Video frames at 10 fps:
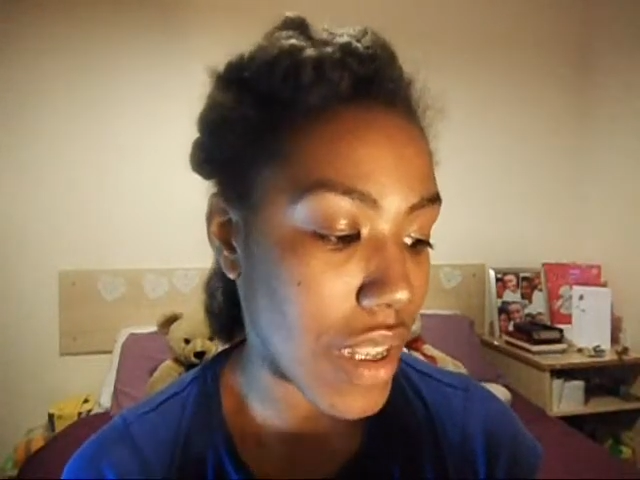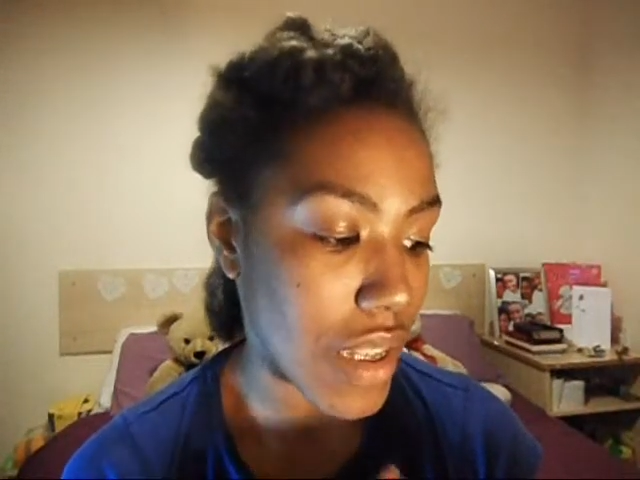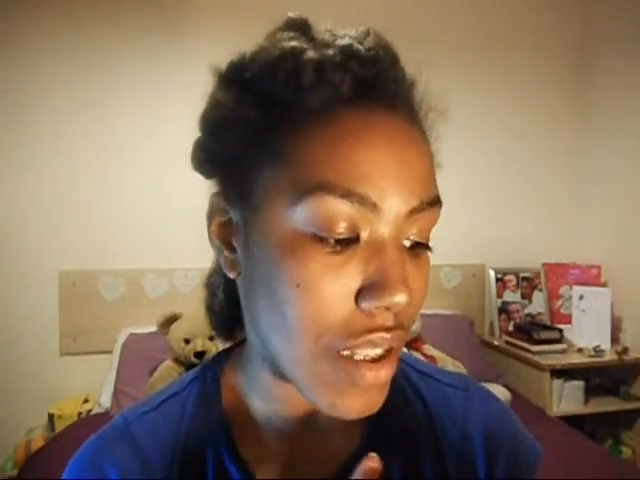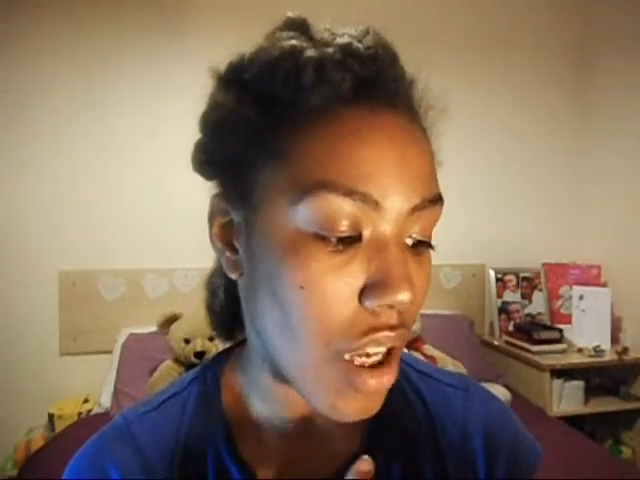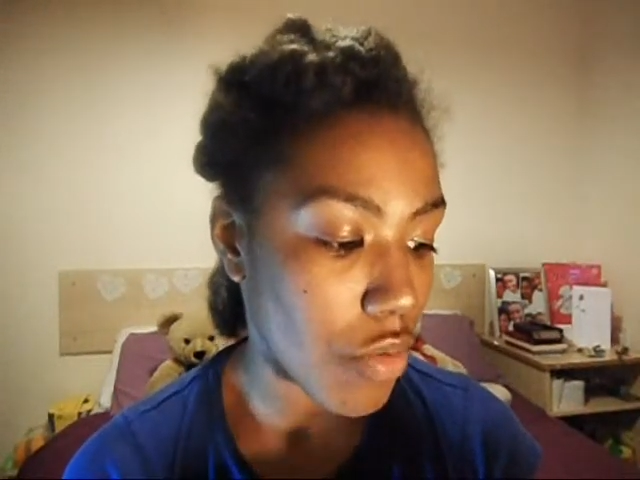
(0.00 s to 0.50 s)

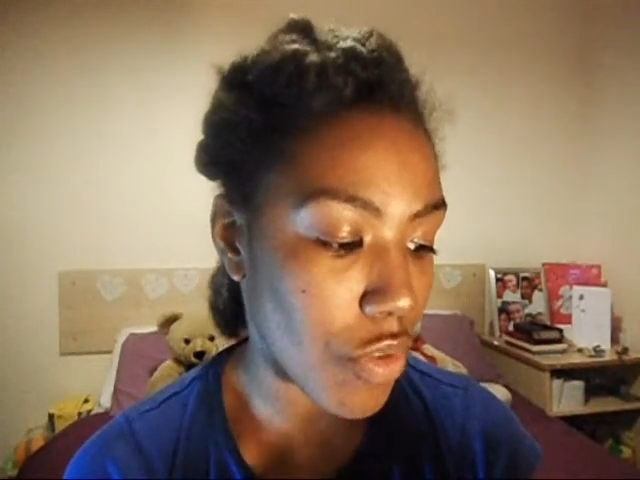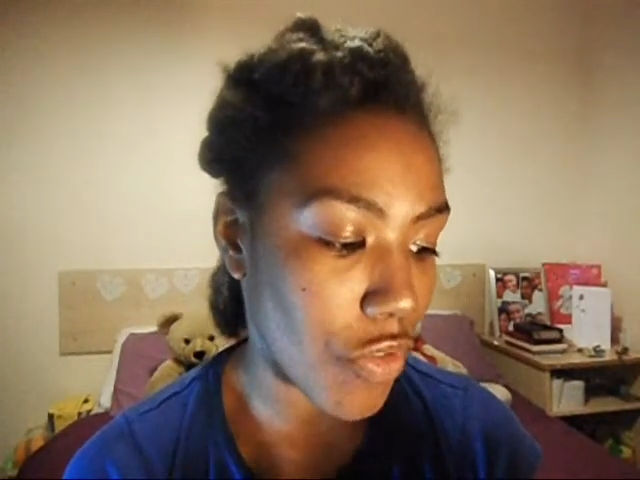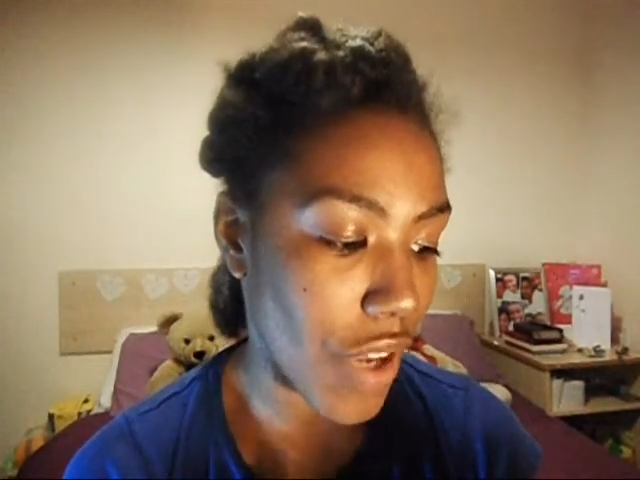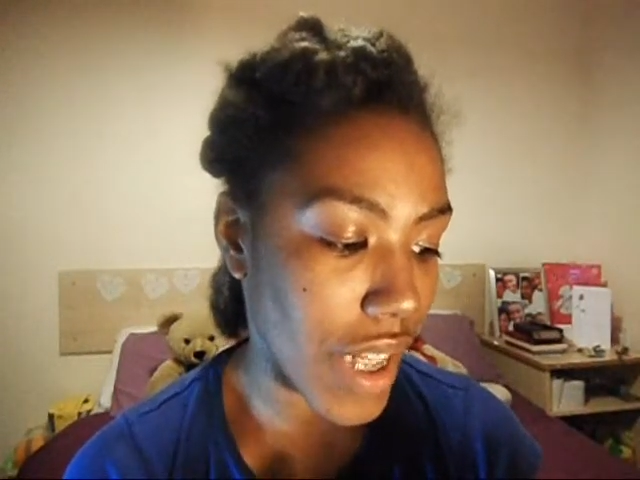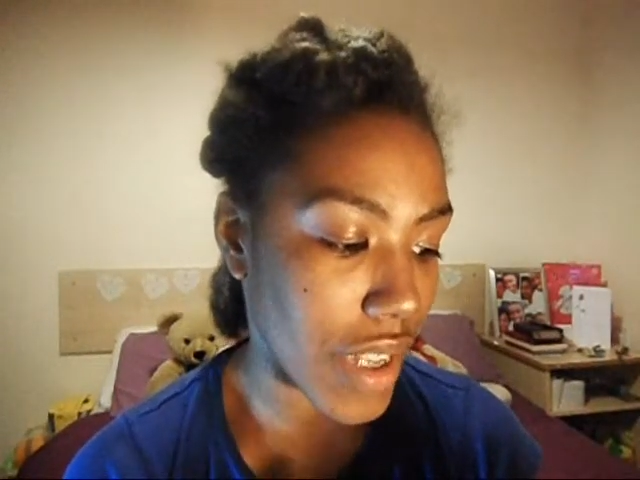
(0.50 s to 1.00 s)
it's
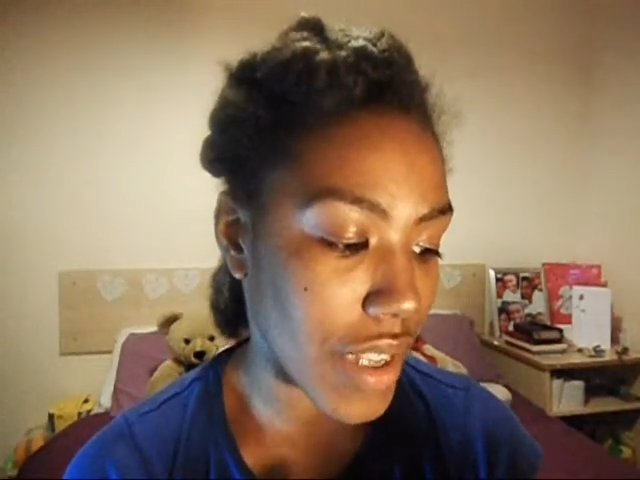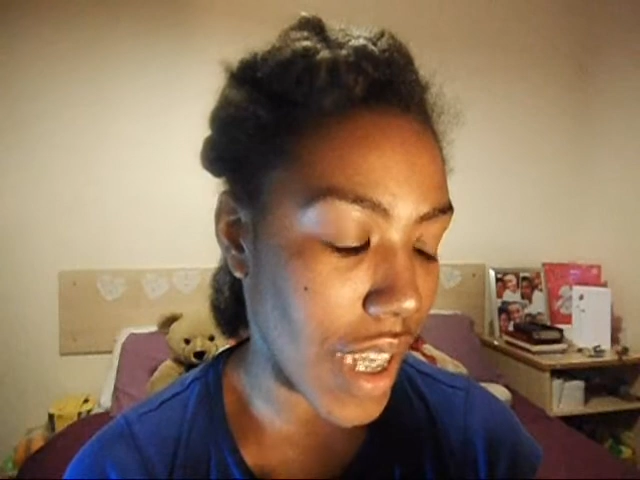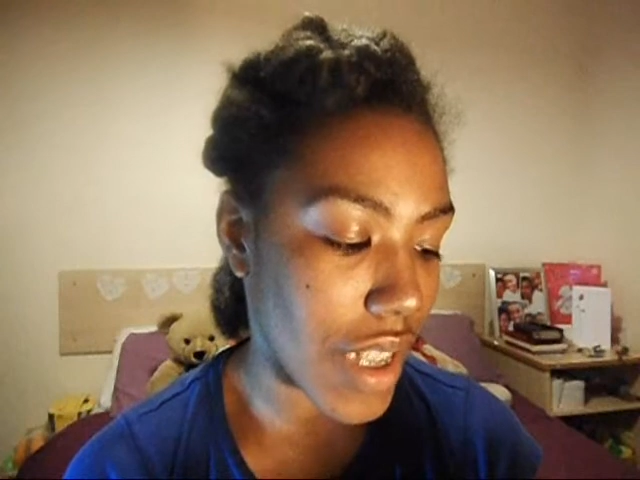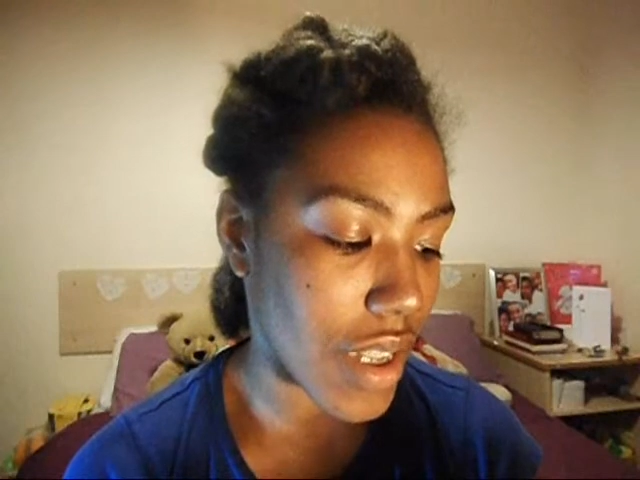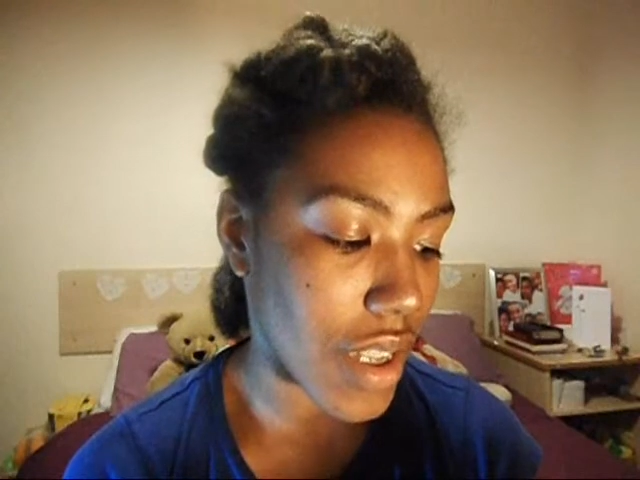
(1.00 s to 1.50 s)
unrefined,
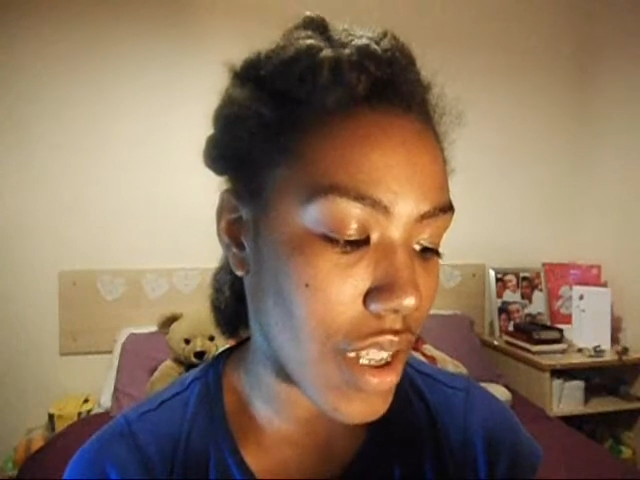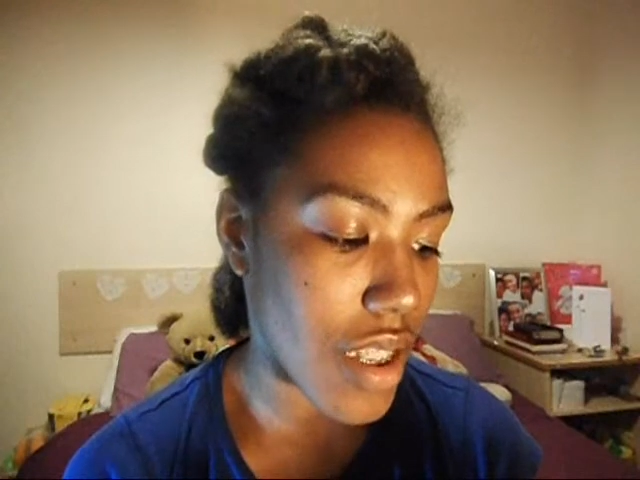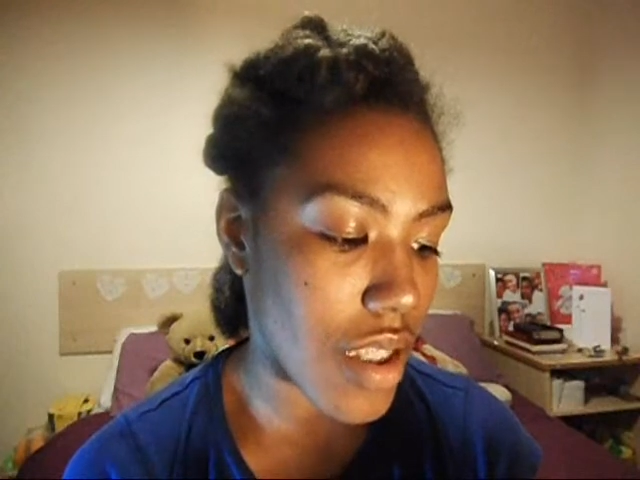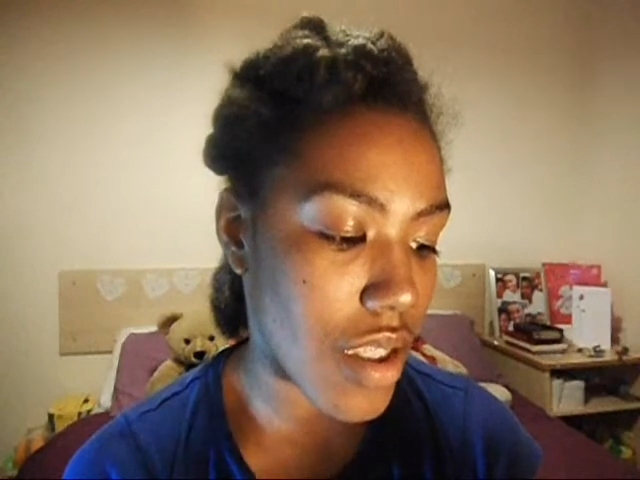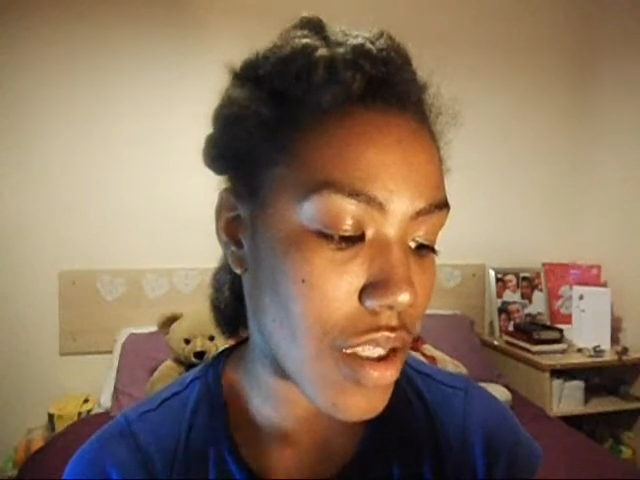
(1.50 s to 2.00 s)
and it's,